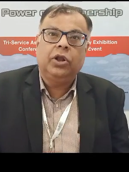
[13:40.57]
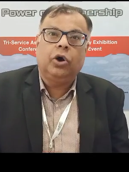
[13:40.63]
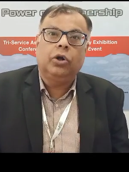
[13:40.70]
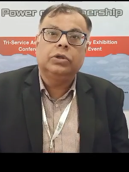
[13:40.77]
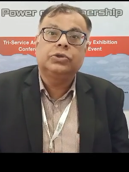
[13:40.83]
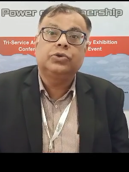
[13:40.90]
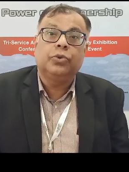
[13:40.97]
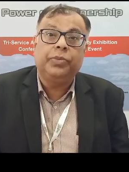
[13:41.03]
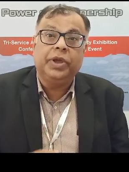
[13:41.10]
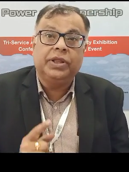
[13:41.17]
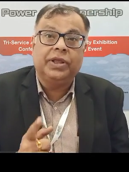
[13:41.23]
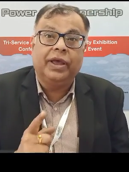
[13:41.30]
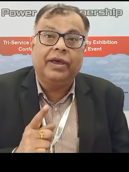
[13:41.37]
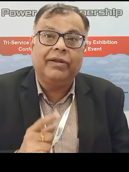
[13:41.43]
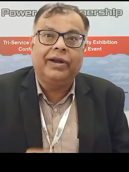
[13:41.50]
will also be
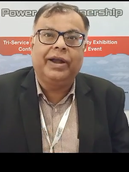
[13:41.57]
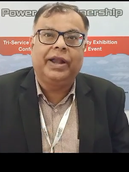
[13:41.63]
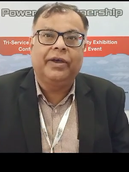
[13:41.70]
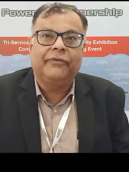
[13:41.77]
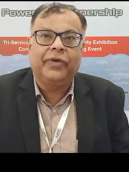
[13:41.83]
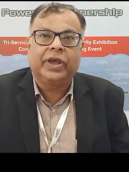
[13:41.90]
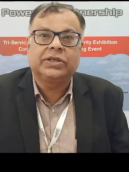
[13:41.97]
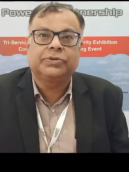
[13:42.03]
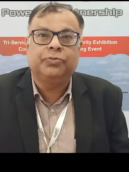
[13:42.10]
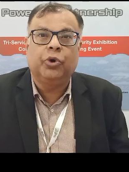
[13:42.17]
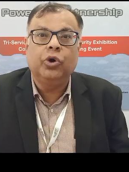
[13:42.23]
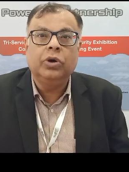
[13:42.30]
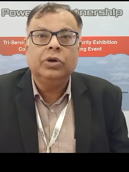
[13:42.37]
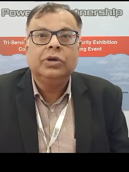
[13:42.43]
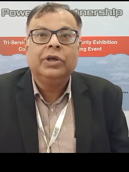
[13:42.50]
there at DEF
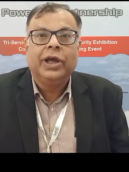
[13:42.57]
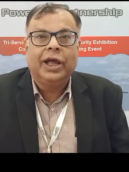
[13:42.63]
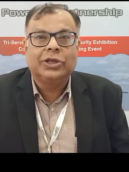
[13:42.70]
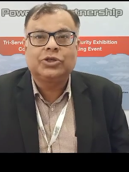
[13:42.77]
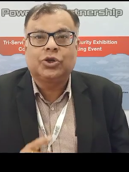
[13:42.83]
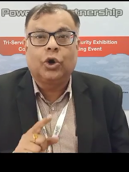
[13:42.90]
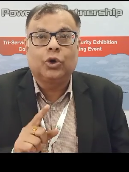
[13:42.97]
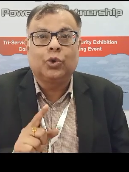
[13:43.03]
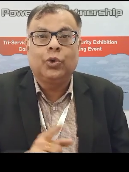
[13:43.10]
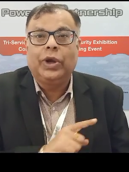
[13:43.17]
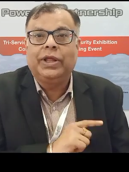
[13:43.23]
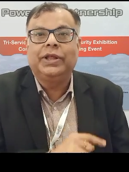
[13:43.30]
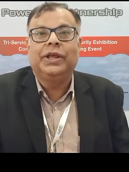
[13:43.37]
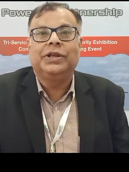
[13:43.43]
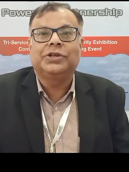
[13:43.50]
Expo. It's not That's
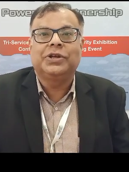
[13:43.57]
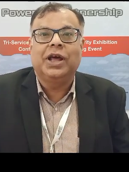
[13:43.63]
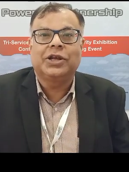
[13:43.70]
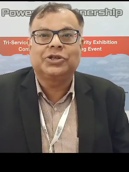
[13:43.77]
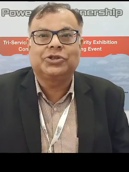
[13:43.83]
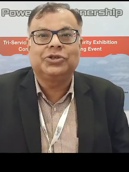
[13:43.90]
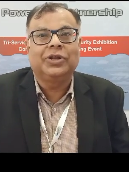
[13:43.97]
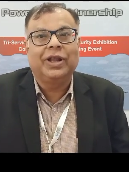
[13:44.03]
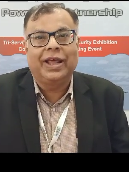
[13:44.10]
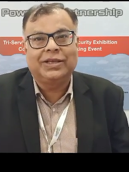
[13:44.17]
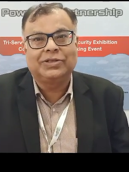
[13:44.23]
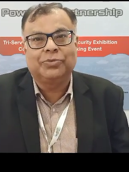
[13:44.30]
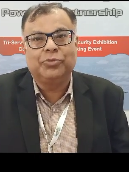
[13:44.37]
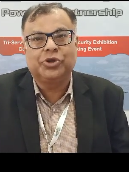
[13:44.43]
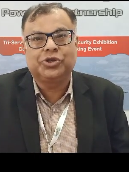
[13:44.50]
only great. the international
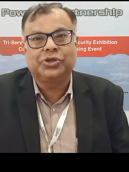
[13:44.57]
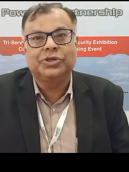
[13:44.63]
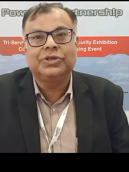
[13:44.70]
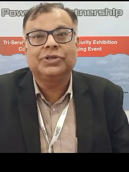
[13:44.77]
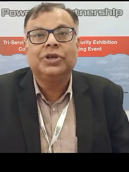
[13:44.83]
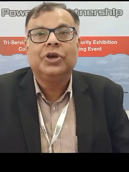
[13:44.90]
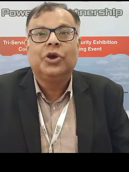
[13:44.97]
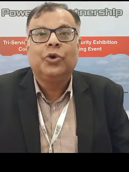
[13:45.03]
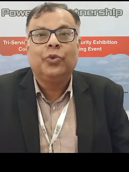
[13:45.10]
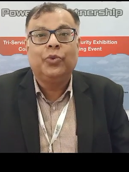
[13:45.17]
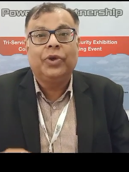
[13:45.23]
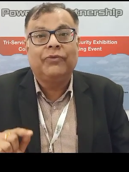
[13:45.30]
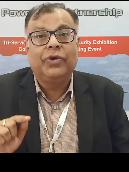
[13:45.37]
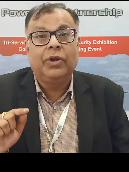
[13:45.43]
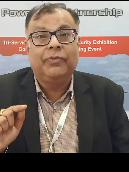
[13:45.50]
exhibitions.
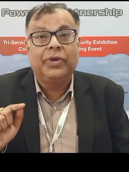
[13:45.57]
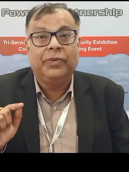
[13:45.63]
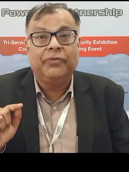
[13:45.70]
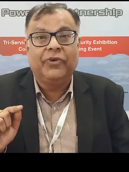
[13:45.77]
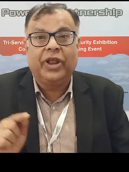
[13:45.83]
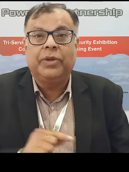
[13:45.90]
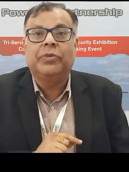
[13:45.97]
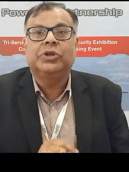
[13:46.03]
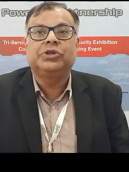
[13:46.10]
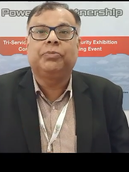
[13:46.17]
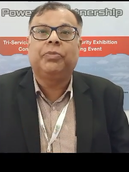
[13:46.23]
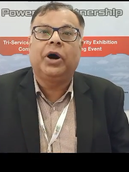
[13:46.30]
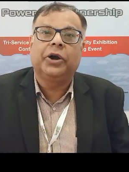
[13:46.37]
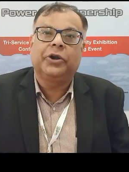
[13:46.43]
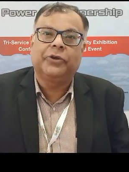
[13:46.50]
We will be very much
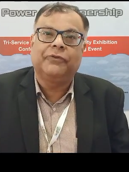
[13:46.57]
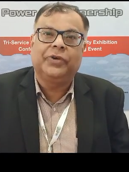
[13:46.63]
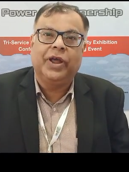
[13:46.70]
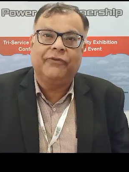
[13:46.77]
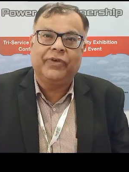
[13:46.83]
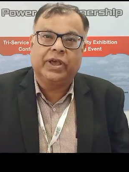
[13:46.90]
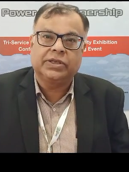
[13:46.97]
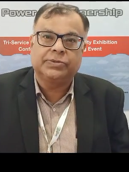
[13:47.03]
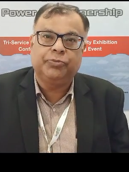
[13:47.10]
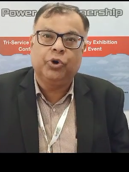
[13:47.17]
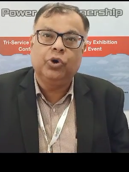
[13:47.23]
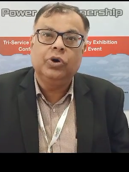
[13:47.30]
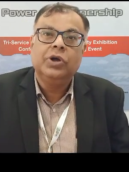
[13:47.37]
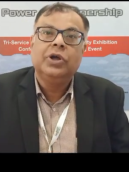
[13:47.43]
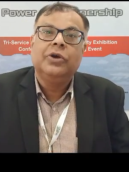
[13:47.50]
a part of DEF
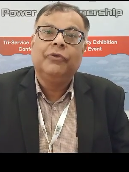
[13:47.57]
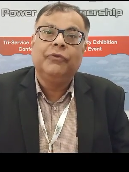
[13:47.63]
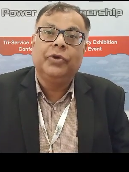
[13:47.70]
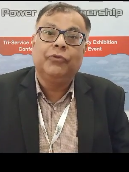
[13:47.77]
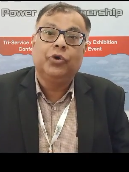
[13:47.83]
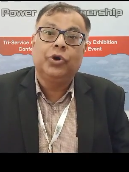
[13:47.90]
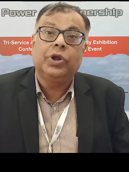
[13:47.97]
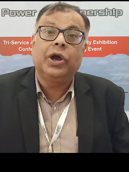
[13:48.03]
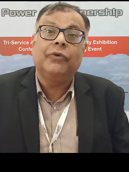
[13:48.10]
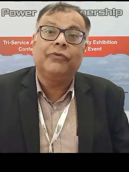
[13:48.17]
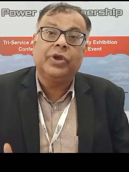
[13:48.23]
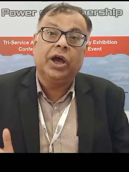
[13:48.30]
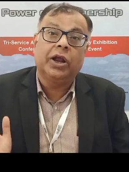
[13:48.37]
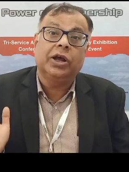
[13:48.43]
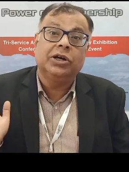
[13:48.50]
Expo we would
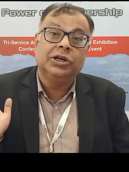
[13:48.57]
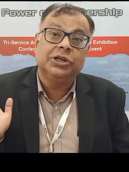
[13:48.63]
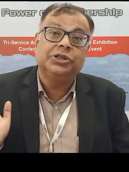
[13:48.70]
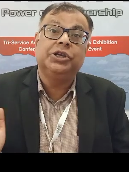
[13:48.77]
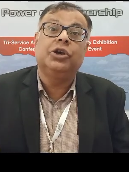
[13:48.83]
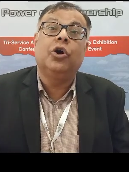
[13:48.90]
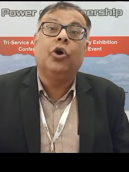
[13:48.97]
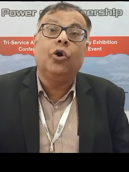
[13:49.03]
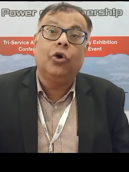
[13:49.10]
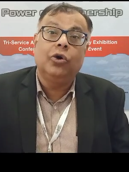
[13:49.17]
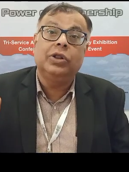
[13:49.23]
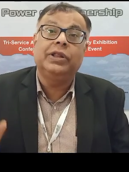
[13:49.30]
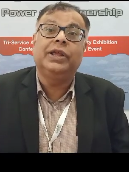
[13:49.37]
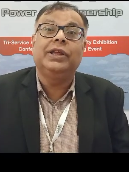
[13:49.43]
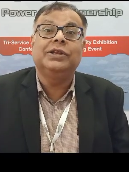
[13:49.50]
we are urging
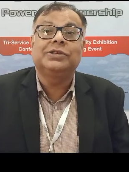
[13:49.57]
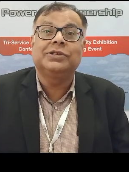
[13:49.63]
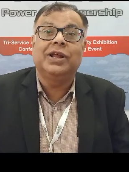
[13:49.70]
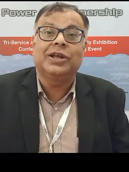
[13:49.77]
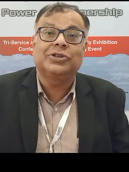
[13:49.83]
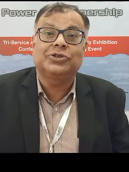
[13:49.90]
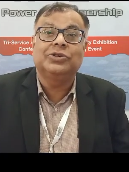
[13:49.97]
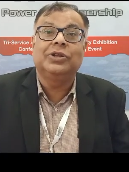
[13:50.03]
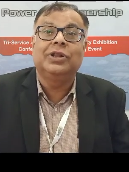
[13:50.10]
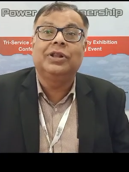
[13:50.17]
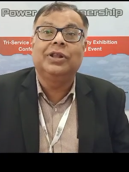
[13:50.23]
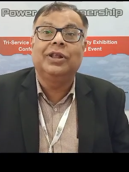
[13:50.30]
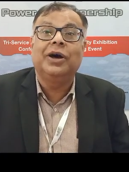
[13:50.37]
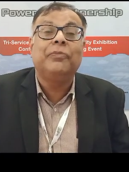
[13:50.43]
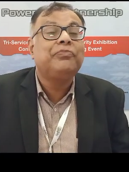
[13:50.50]
all the
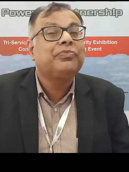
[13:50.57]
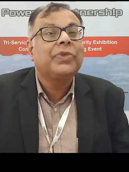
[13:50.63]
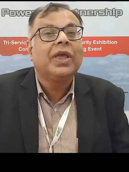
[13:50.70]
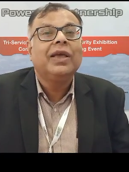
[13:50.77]
international uh,